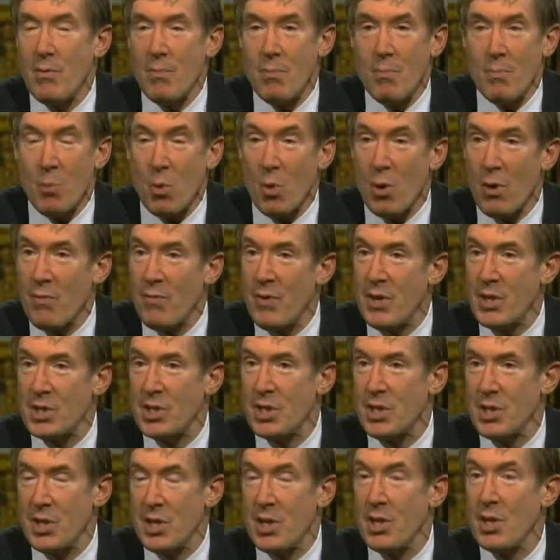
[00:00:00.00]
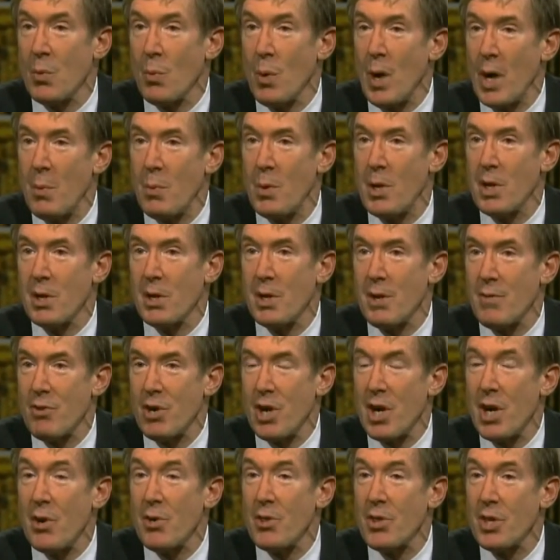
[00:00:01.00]
more efficient in the way we
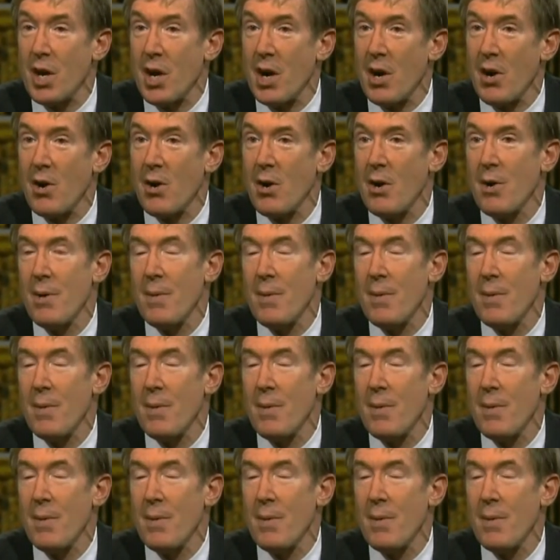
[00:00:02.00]
deliver healthcare.